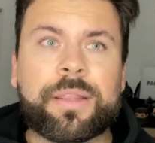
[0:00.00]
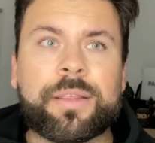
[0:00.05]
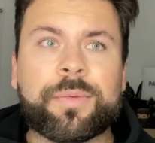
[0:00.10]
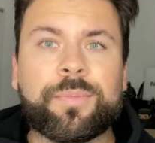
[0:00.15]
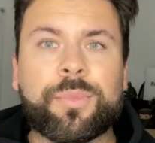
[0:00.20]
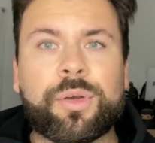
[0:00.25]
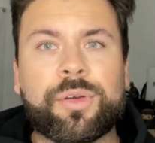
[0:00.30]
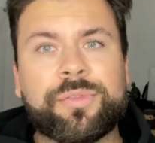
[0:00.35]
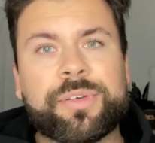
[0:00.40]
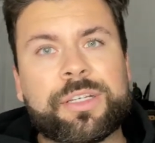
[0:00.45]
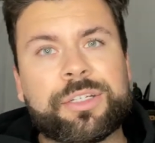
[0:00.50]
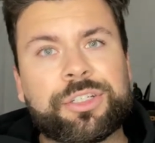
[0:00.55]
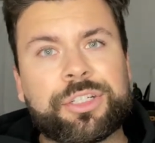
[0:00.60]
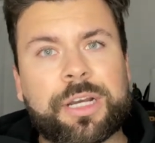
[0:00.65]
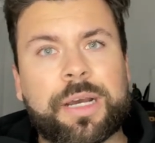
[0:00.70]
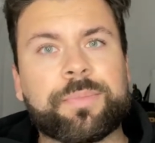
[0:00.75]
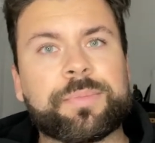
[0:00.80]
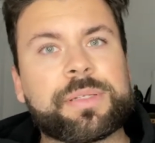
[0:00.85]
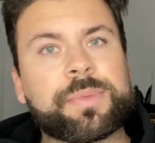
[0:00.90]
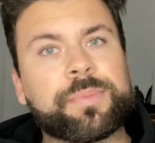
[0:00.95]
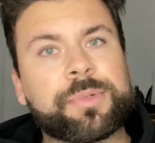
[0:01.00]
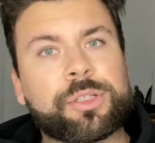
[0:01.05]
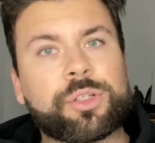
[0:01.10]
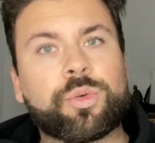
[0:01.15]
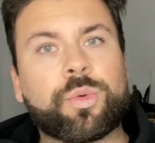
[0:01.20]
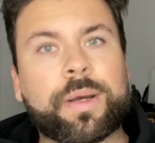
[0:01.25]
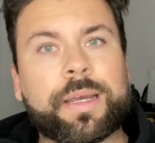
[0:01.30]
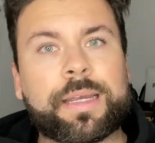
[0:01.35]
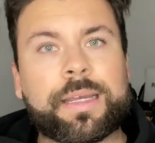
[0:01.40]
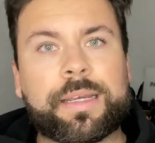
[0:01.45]
The movie jumps
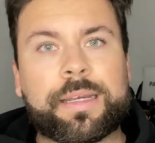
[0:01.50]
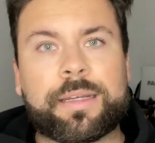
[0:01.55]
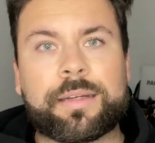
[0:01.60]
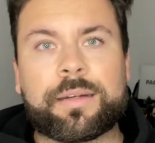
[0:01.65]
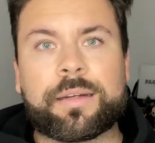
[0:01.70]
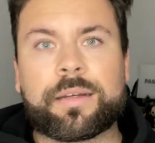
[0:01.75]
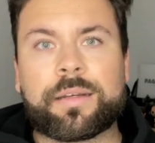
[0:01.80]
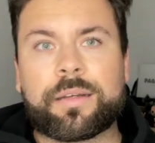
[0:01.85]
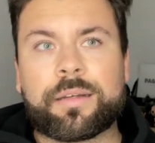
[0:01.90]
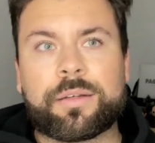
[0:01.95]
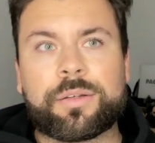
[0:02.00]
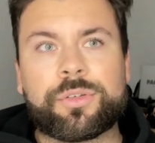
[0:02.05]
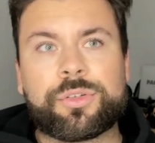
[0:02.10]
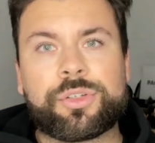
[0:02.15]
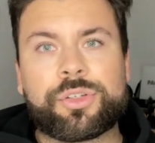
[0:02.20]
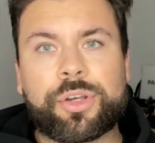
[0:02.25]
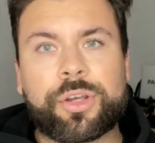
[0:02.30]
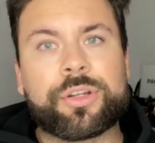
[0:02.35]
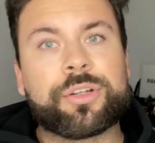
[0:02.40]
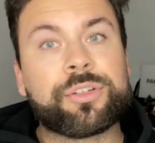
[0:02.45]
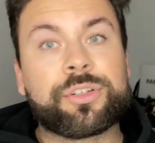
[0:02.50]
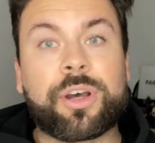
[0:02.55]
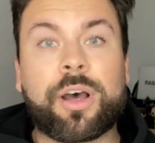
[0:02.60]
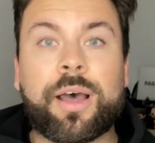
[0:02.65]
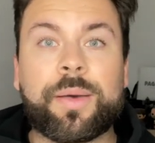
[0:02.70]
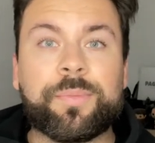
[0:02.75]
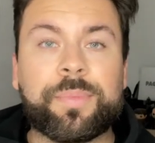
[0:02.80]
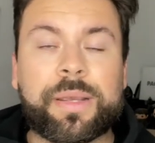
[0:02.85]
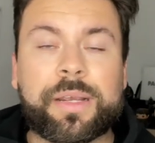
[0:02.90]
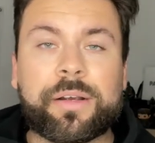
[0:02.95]
between certain
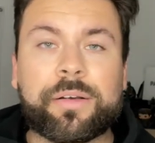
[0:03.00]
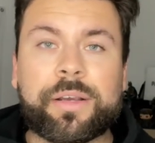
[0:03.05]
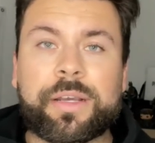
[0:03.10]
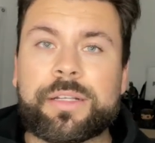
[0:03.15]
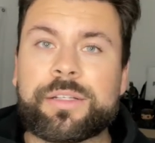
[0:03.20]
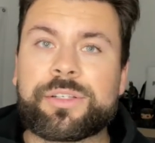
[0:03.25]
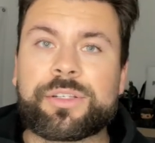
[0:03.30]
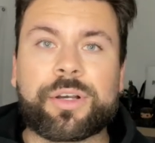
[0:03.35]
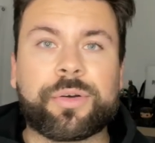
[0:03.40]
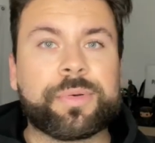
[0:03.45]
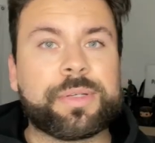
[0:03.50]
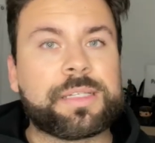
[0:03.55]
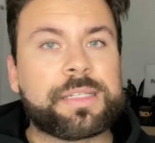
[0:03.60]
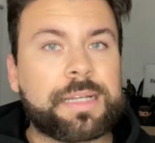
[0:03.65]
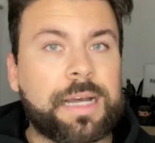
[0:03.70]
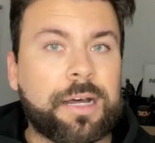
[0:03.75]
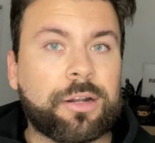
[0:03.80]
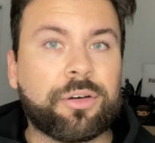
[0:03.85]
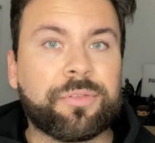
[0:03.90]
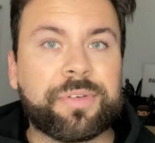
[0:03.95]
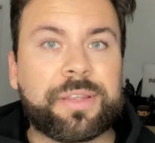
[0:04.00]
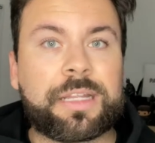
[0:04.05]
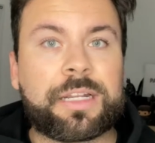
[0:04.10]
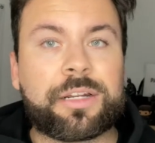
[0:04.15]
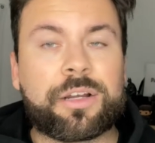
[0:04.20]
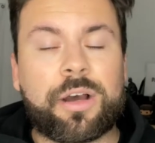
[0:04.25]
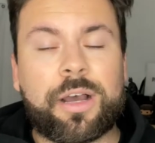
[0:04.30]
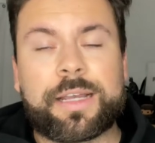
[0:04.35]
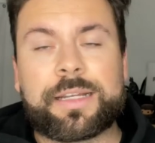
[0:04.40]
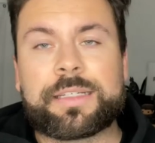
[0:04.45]
time period. So we start off in the
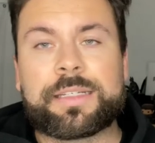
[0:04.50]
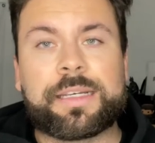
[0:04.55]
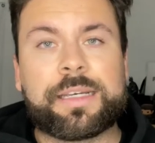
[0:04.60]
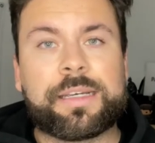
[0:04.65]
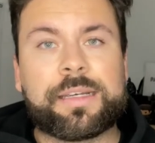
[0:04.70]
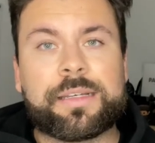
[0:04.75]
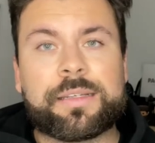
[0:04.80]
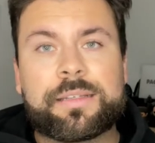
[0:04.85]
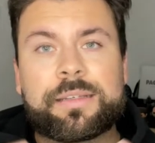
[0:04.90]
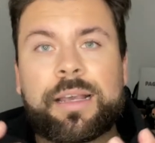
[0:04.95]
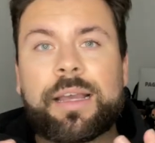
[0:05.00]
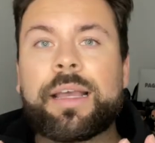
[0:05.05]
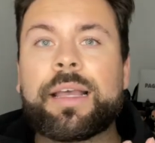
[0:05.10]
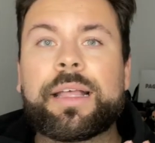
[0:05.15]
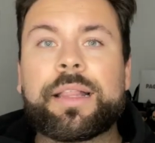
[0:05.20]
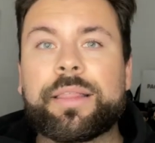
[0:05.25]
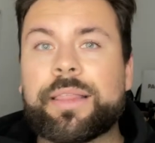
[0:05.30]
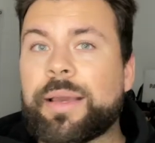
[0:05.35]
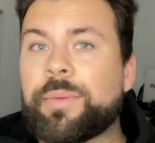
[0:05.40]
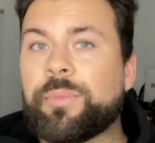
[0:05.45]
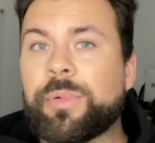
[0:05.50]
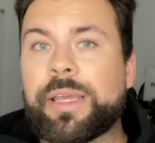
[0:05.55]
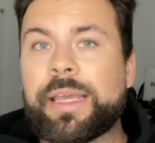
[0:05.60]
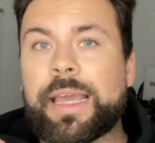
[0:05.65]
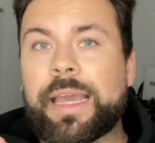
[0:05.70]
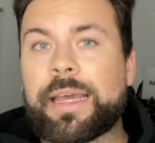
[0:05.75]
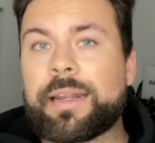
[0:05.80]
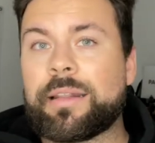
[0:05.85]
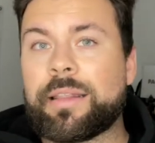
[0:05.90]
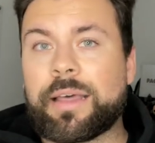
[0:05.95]
90s, then we
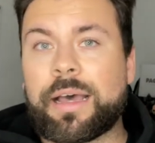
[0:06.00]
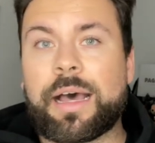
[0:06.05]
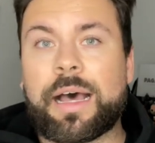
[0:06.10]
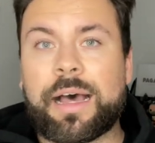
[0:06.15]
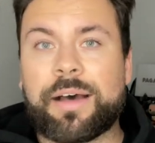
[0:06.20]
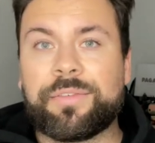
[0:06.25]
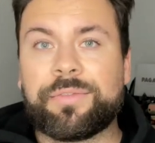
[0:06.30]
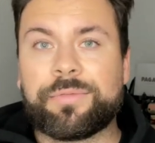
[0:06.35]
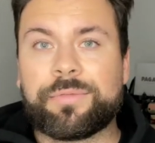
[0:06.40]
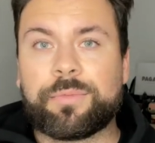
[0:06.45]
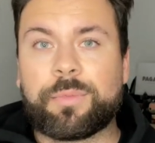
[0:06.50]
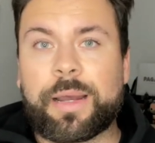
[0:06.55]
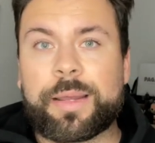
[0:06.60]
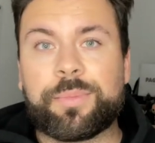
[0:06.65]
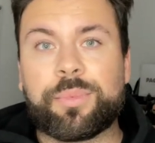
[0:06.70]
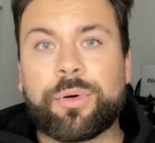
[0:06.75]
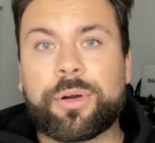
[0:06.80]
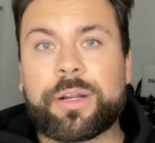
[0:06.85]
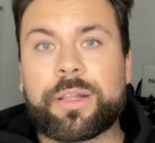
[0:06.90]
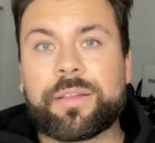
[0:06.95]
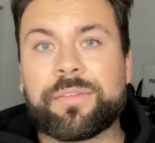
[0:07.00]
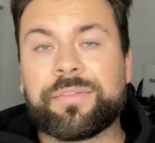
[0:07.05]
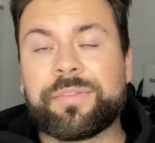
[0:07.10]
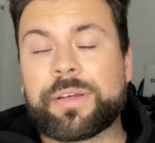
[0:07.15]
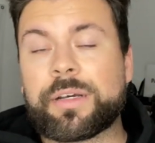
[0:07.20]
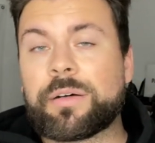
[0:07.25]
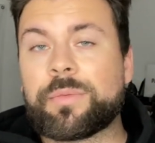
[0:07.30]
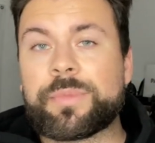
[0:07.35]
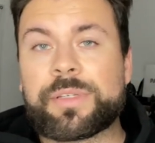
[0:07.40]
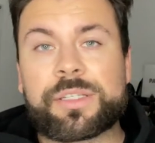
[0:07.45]
get the halfway point of the
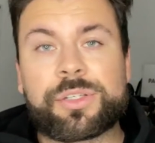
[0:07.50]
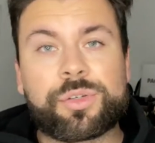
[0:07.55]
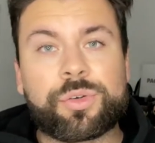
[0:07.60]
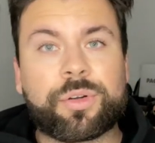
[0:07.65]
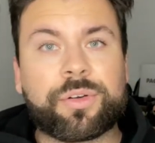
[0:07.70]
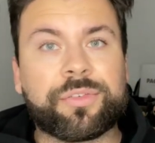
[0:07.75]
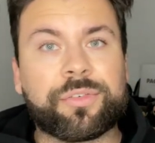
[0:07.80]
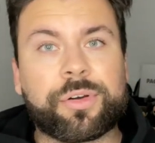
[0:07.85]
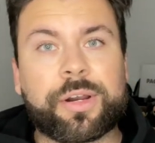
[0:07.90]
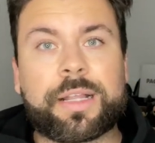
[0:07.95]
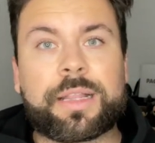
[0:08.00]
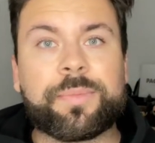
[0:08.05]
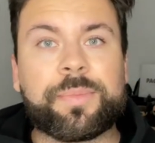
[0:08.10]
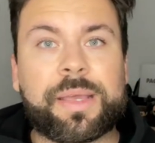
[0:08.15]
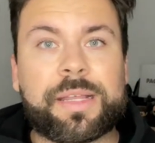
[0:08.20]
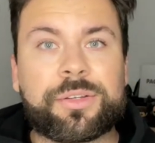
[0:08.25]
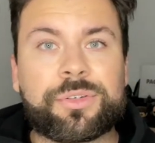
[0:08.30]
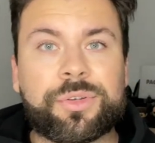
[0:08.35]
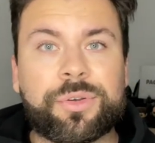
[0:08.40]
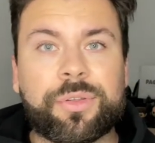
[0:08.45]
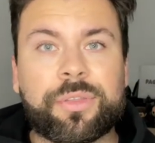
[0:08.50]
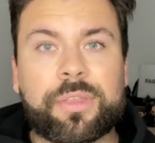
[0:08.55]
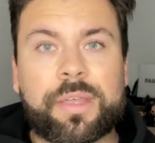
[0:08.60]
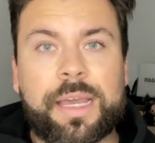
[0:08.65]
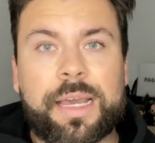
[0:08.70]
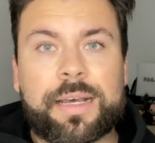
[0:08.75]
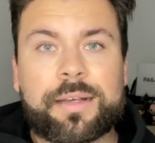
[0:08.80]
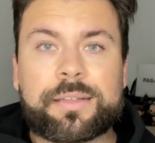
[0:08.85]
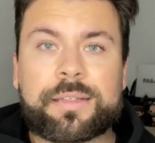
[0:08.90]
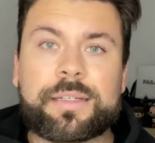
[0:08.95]
film is sort of around the mid
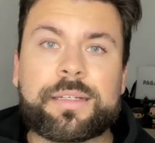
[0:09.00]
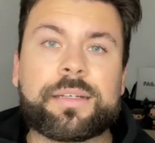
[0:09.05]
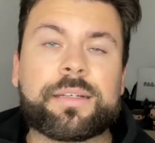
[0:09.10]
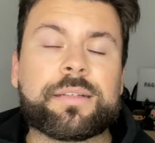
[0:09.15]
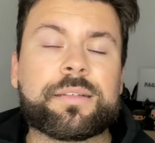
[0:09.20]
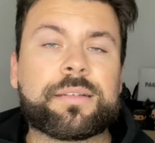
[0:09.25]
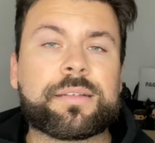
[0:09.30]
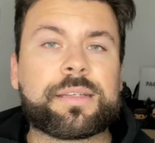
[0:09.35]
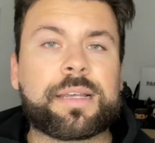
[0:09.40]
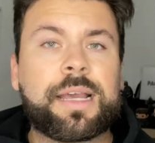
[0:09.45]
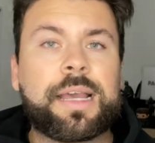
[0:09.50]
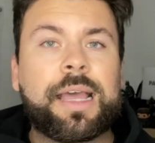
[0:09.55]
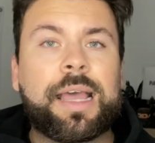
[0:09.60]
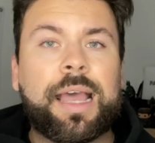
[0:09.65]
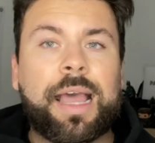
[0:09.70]
2000s.